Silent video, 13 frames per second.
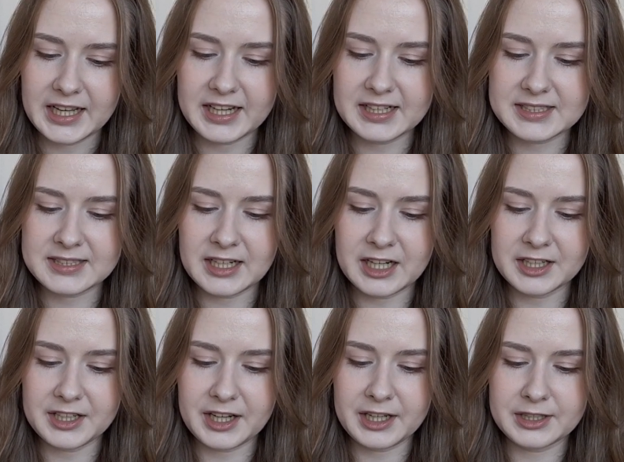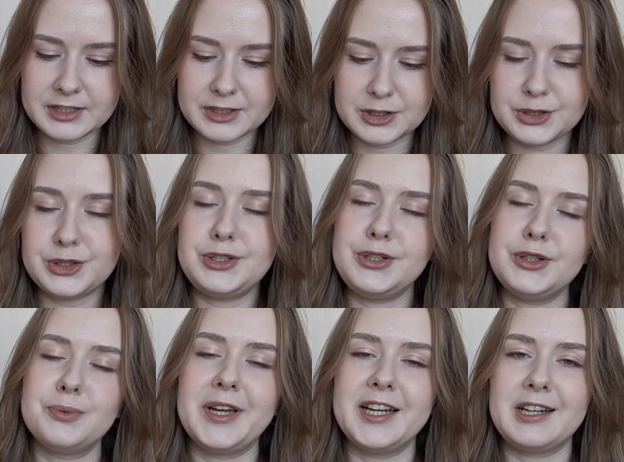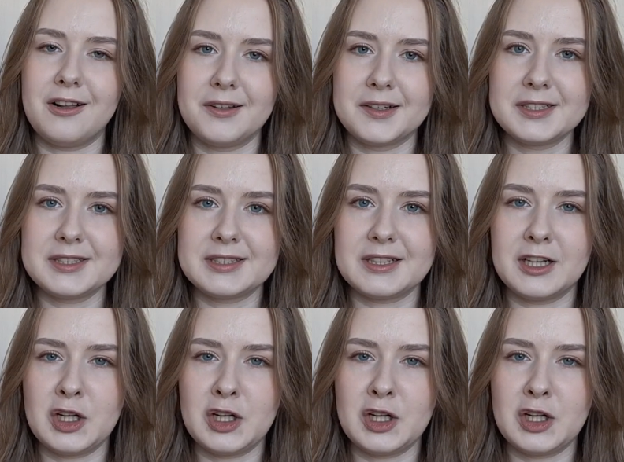It is done in 2 main colors,